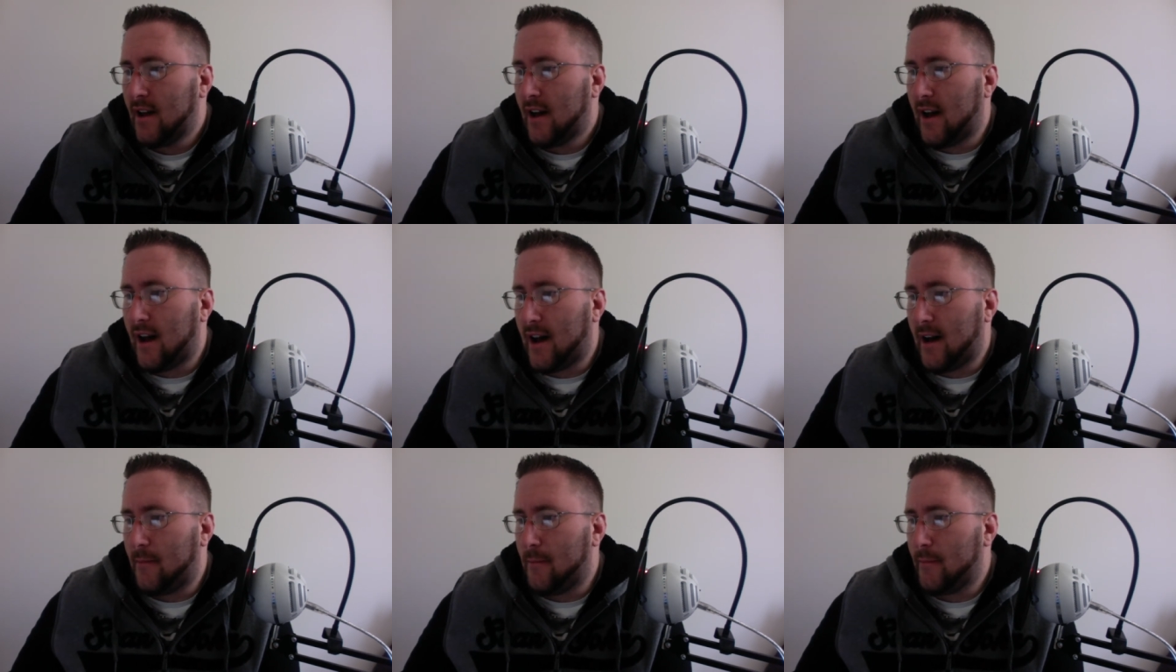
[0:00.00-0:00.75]

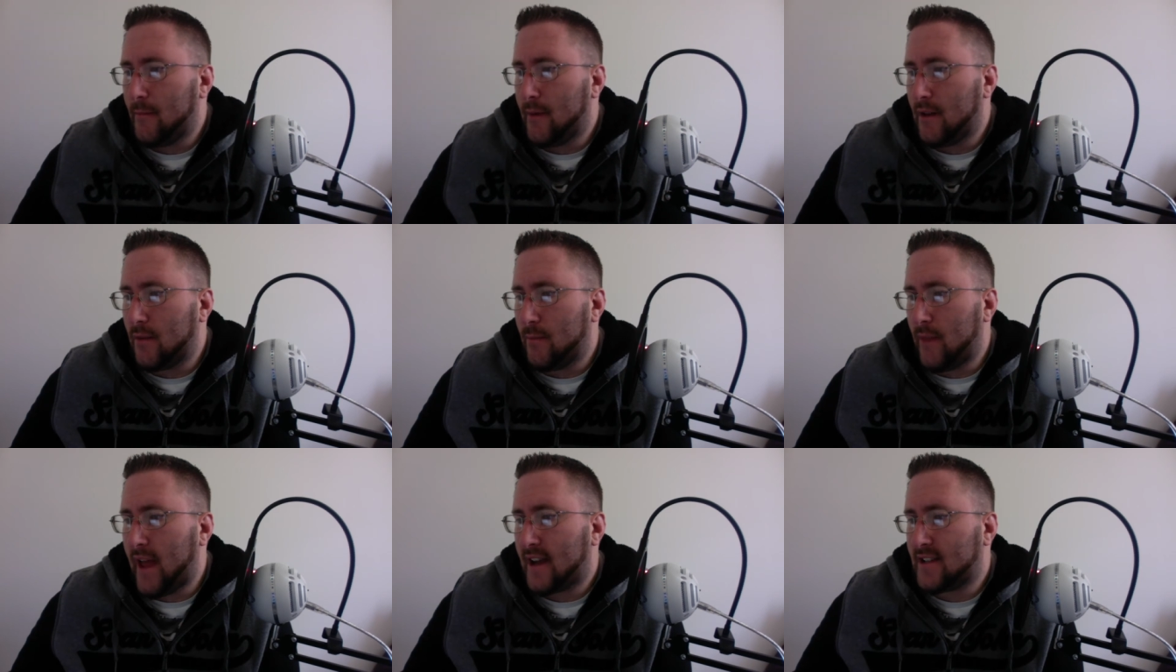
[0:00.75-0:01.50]
Um,
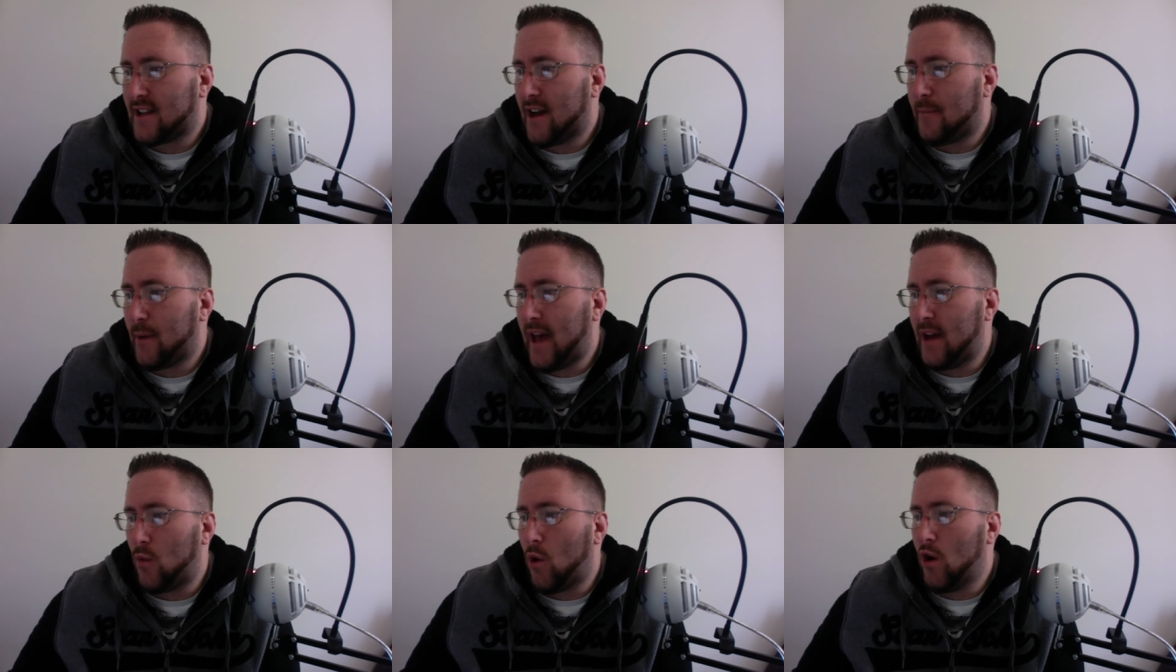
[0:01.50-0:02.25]
next up,
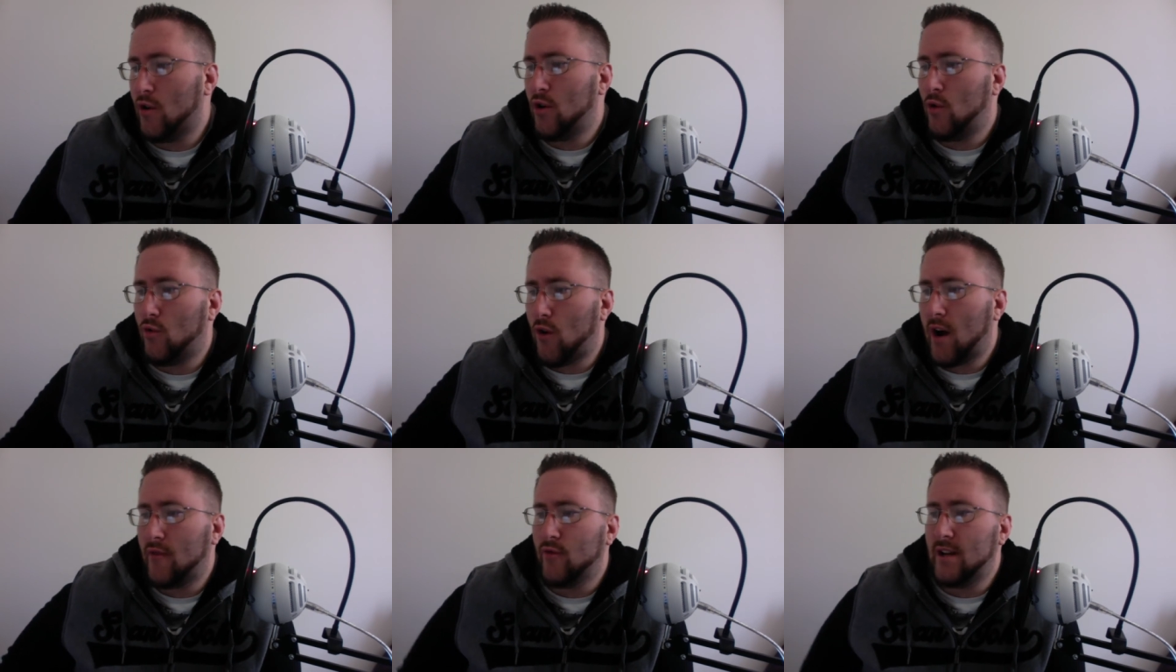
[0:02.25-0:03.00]
Eduardo
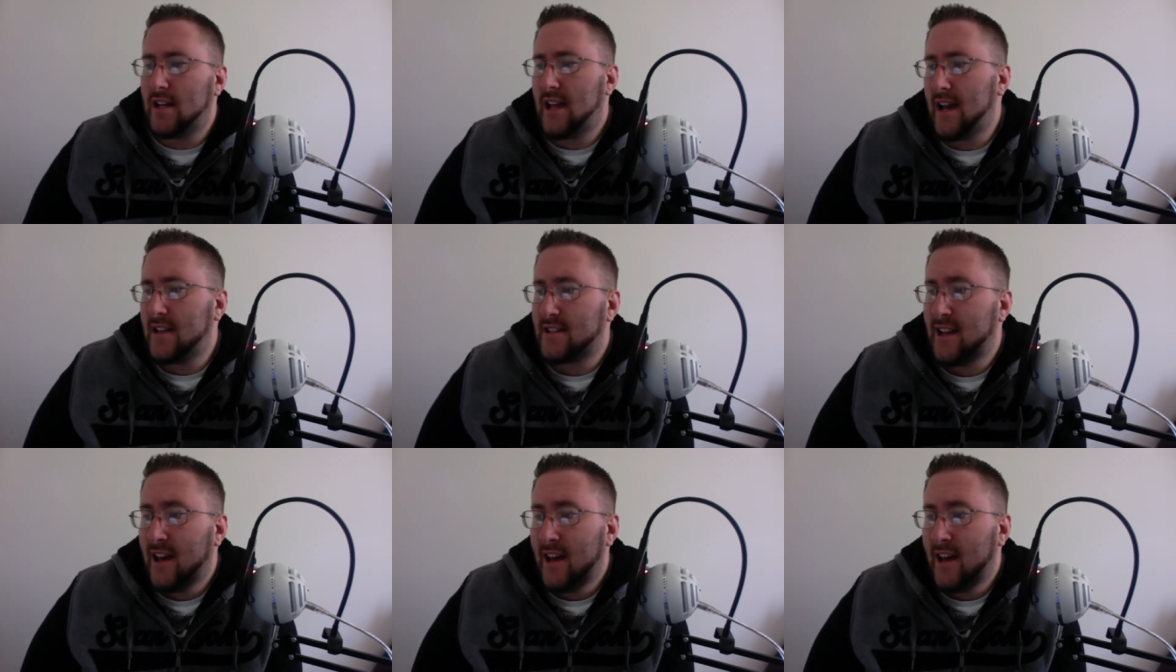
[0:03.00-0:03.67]
Rodriguez.